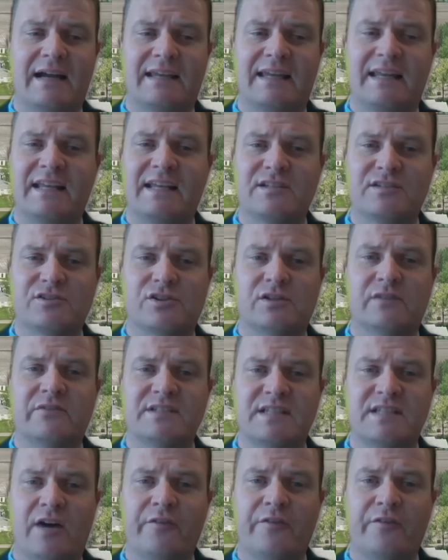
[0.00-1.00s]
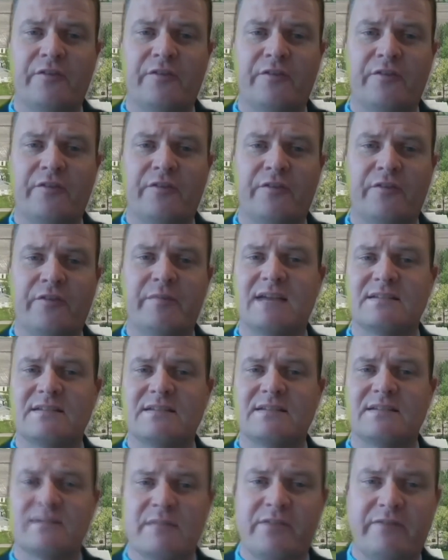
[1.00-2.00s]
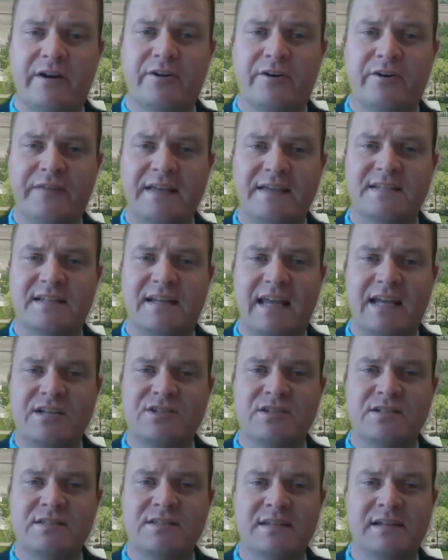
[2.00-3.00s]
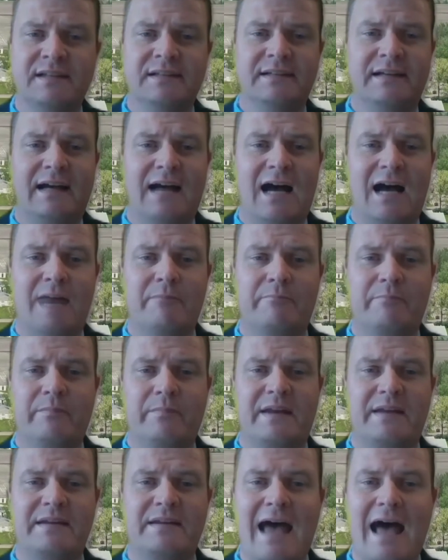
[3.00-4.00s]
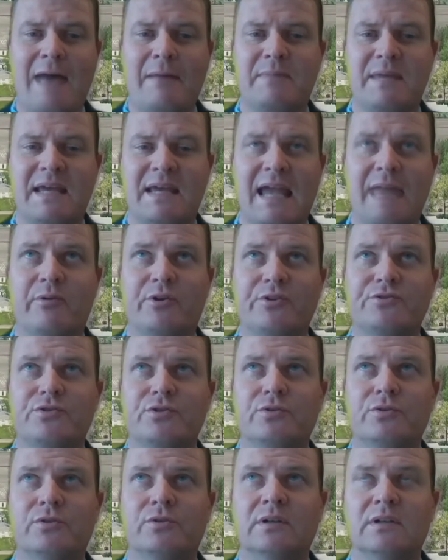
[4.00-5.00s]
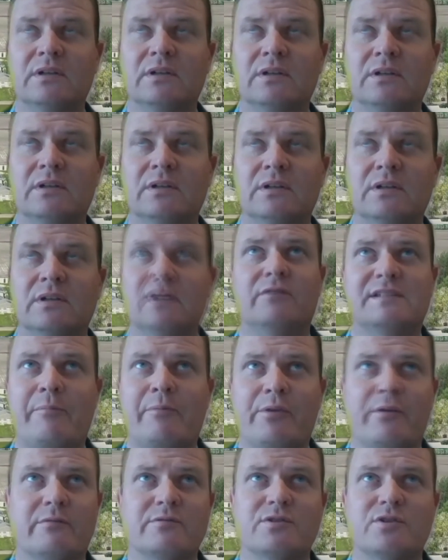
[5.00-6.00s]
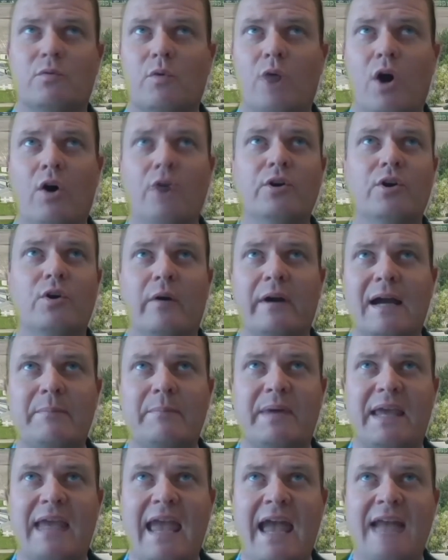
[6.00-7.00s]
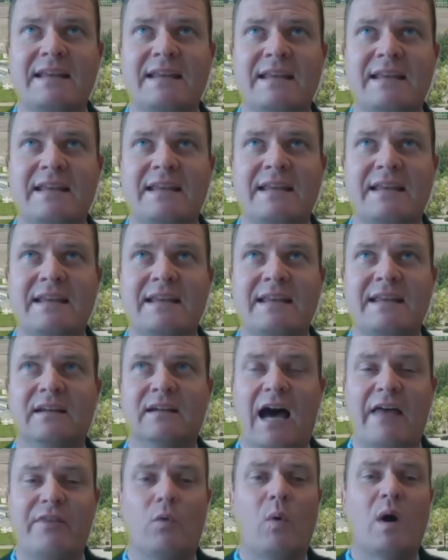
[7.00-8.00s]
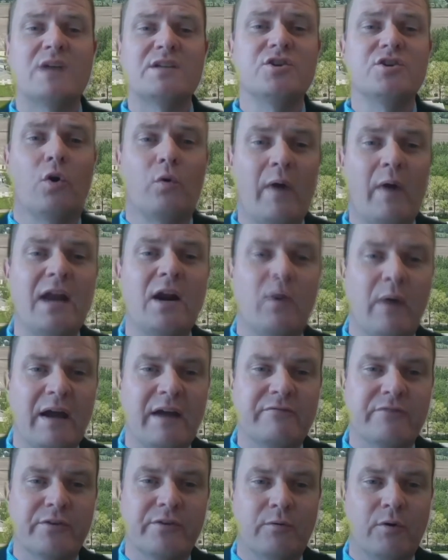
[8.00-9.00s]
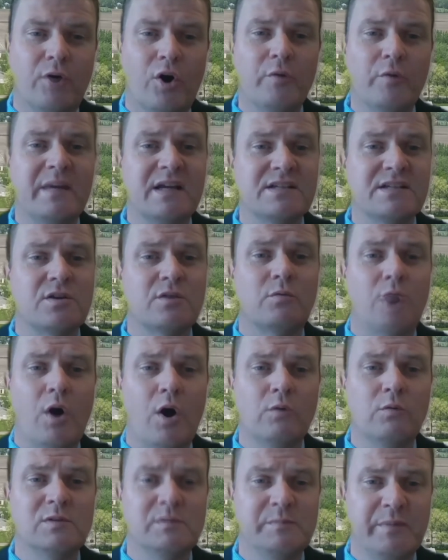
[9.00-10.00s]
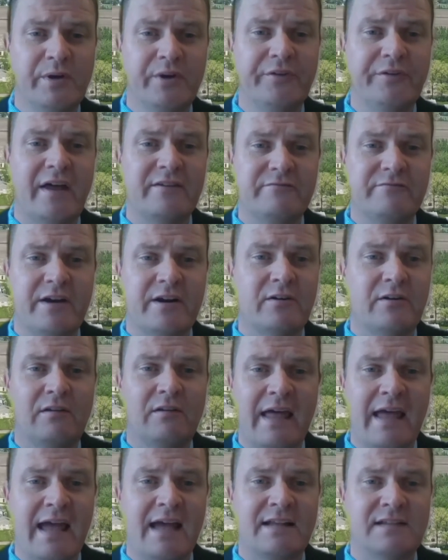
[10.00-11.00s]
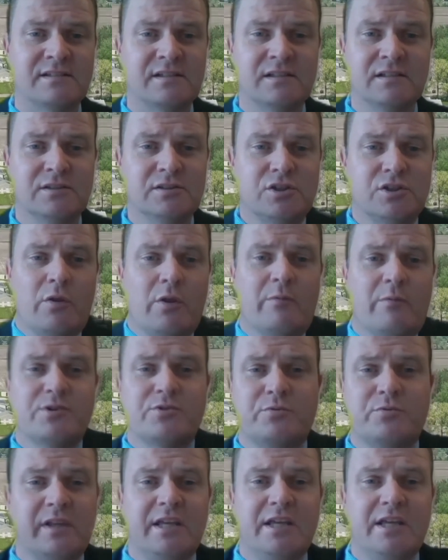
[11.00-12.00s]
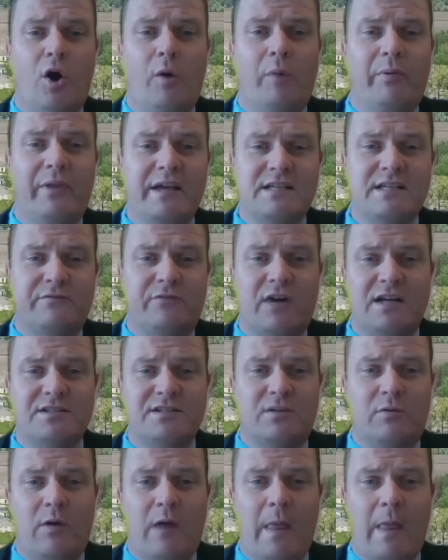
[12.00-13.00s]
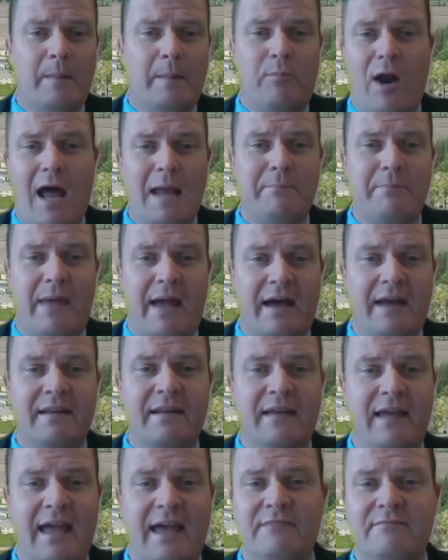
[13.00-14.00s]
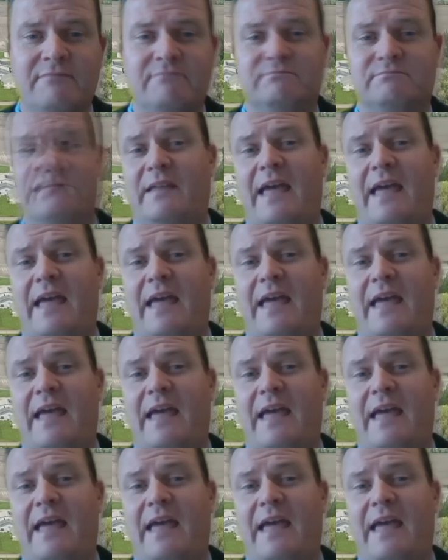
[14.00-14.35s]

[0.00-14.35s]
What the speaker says: getting service out there because of some of the federal designations, not being able to, for example, there was a road going up a canyon. There was no right of way for the road because the road was built on federal lands. So there was really no place for us to run the broadband. And